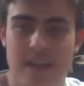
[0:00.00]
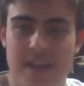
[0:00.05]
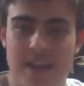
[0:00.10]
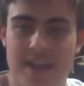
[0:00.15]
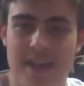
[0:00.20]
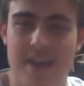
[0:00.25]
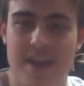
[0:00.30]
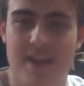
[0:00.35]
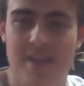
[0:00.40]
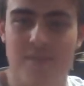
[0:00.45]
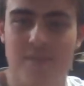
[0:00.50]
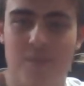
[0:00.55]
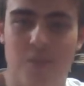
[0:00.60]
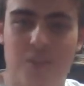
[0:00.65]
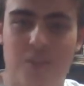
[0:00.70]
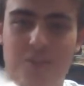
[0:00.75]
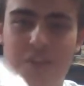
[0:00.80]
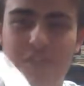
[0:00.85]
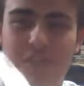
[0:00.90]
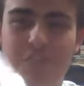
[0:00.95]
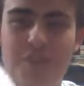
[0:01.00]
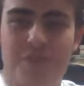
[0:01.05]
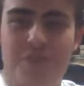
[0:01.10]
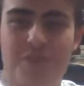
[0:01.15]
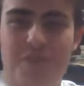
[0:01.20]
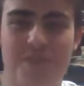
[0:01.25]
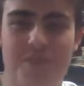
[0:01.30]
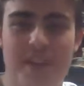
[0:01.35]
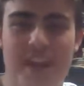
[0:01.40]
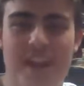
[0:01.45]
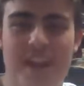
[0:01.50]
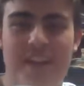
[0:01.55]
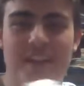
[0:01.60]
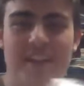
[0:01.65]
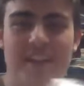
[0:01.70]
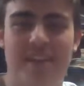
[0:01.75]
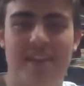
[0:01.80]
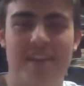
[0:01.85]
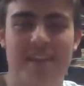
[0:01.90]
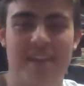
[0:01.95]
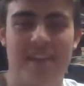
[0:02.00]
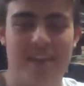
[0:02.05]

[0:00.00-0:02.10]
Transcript: Now I have more stuff to do, yay.